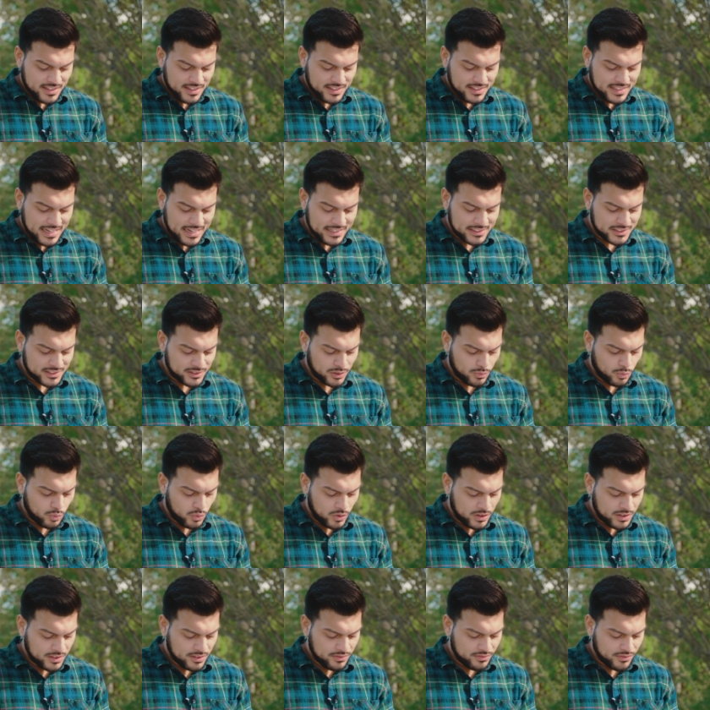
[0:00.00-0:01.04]
"That is the
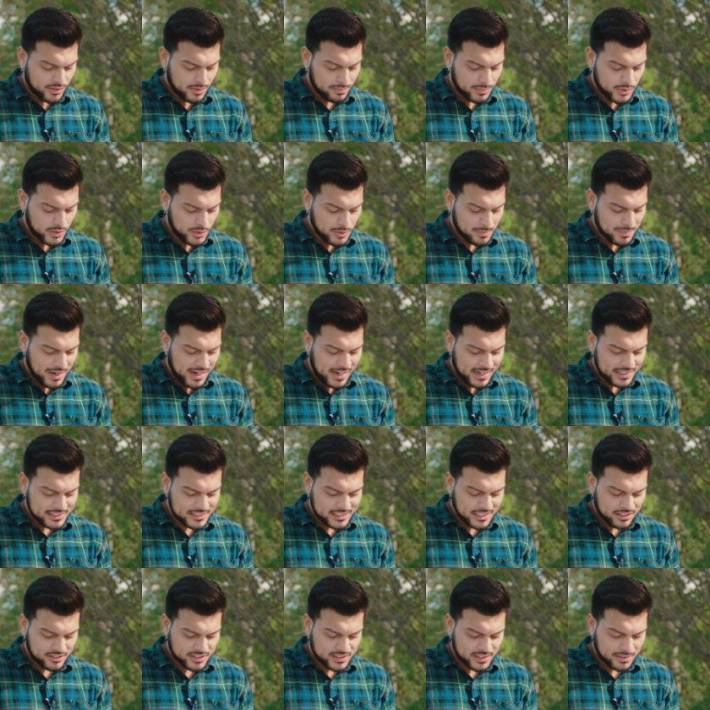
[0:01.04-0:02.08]
one from whom I
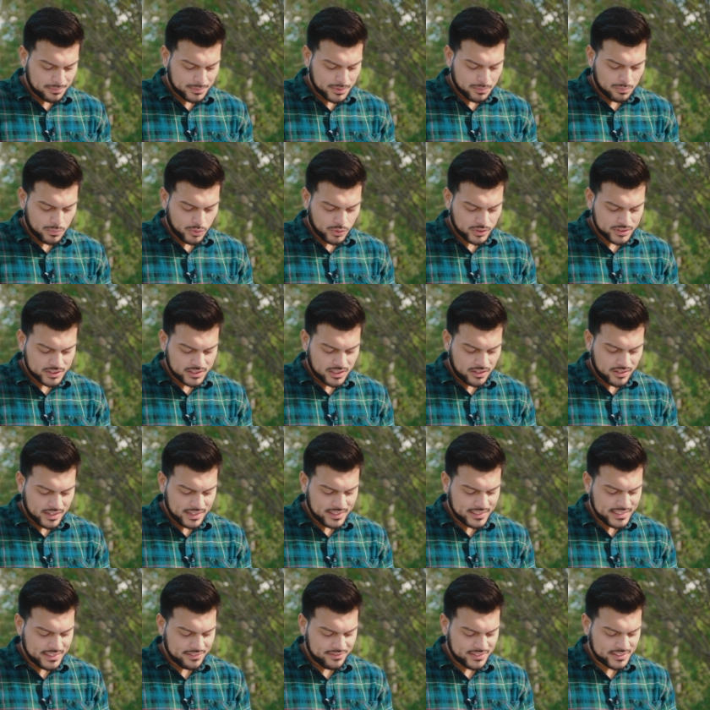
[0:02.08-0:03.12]
shall dip the morsel
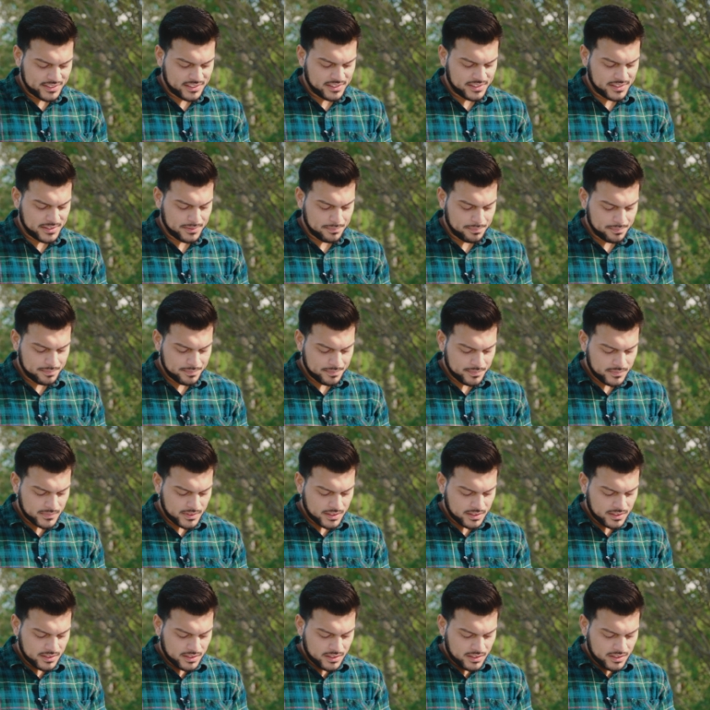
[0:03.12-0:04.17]
and give it to him."
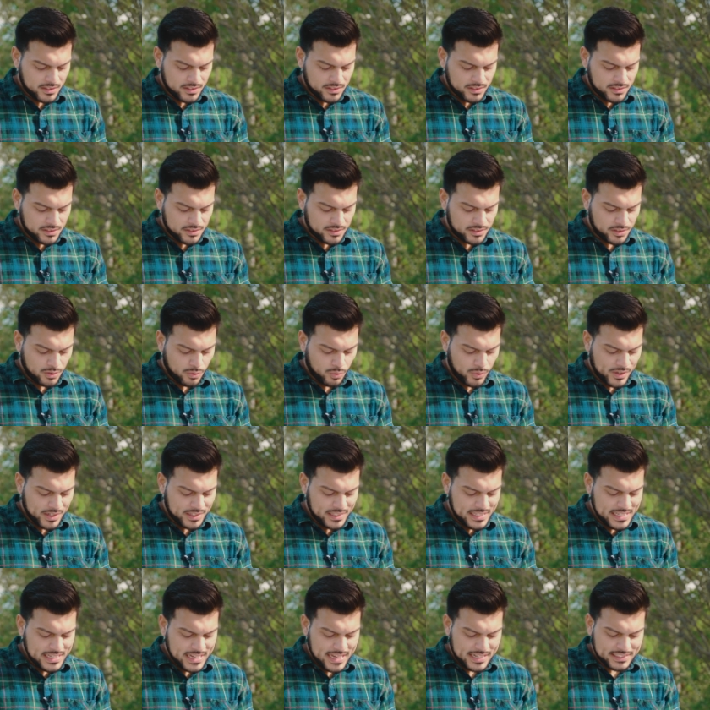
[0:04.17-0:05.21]
So
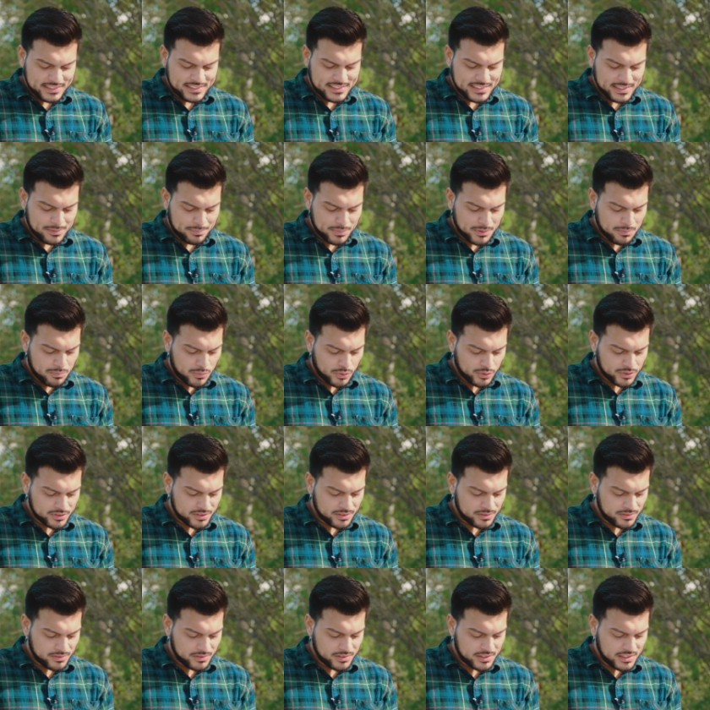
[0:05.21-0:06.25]
when he had dipped the
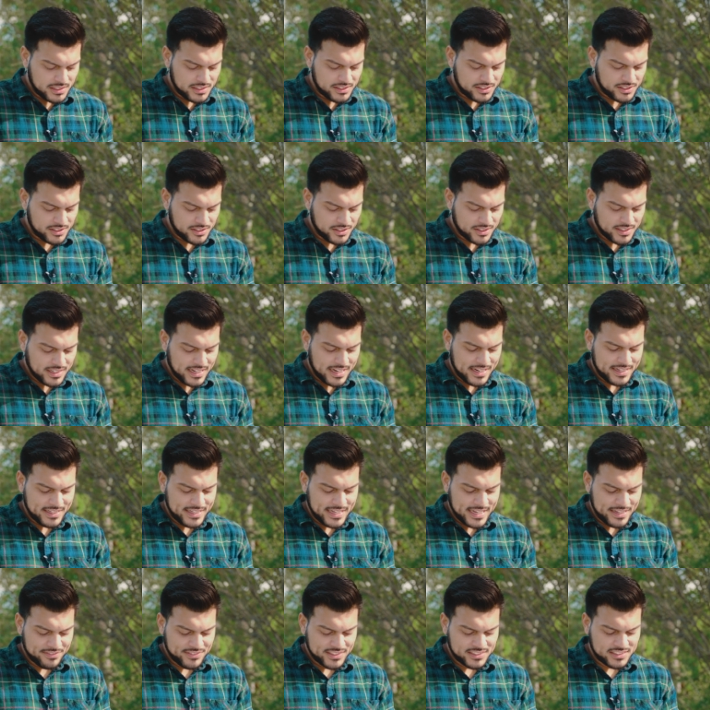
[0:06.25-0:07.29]
morsel, he took and
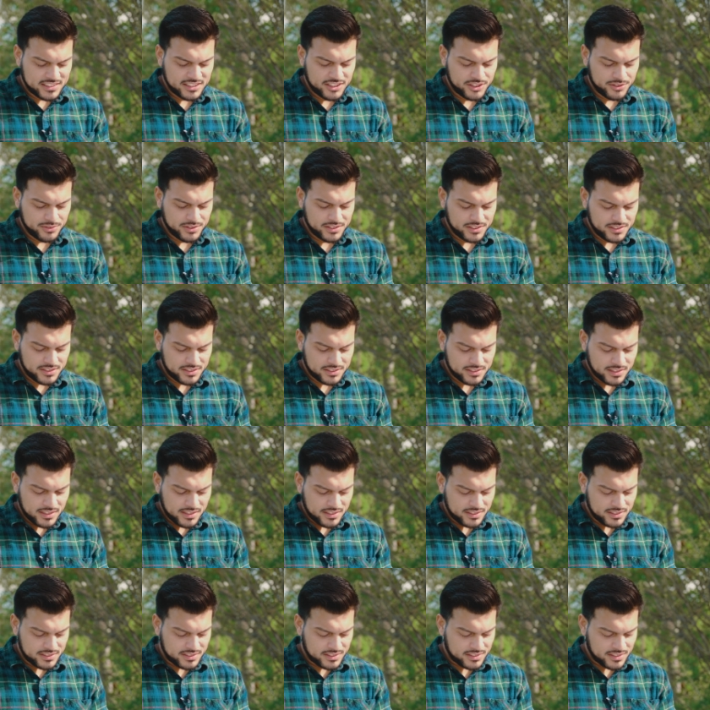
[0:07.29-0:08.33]
gave it to Judas,
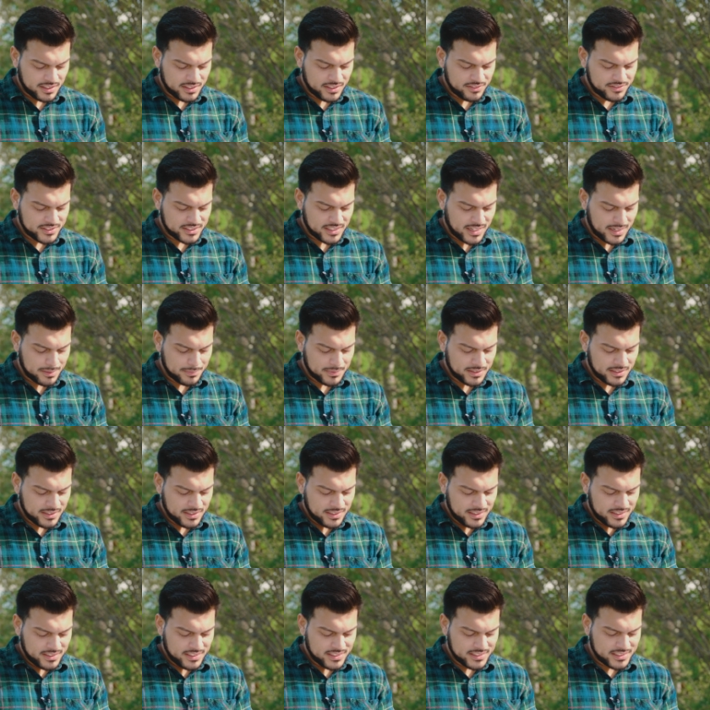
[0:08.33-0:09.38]
the son of Simon
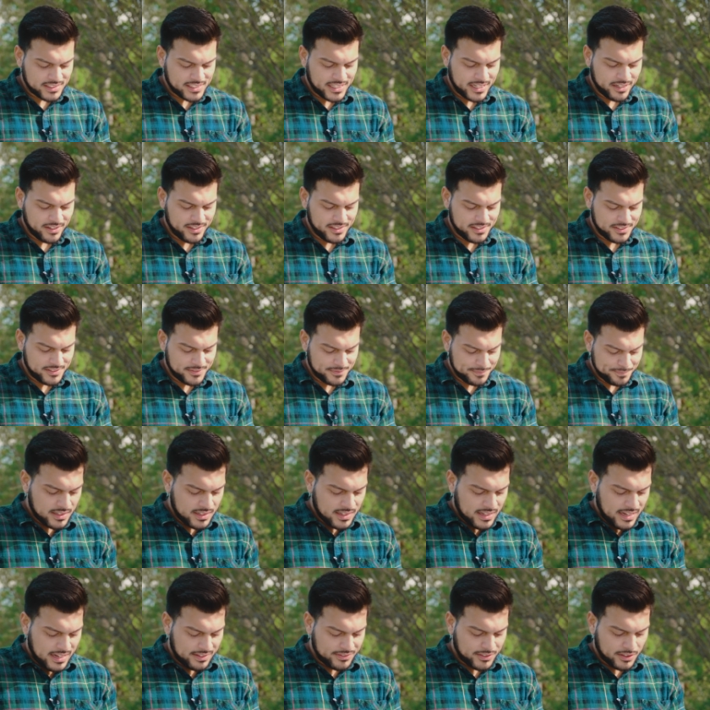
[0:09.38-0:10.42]
Iscariot.
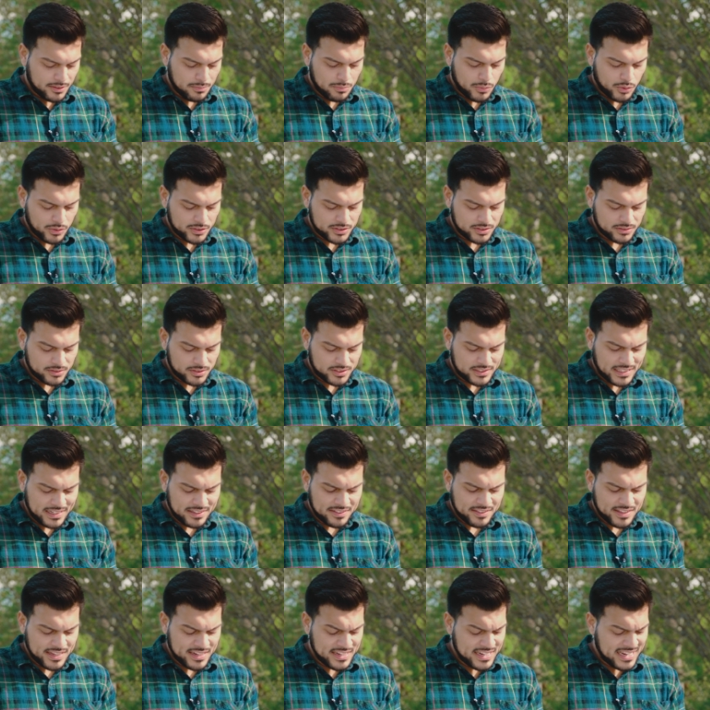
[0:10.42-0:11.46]
After the morsel,
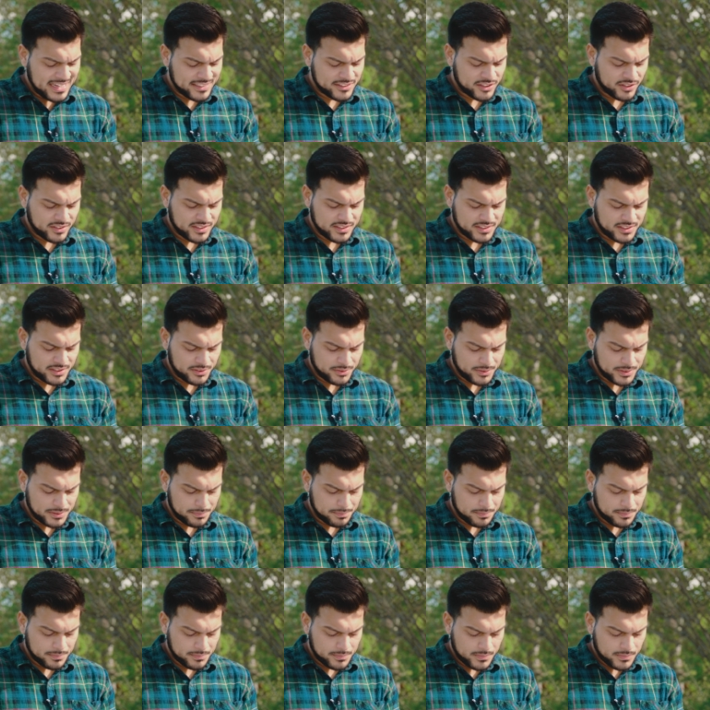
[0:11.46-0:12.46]
Satan then entered into him.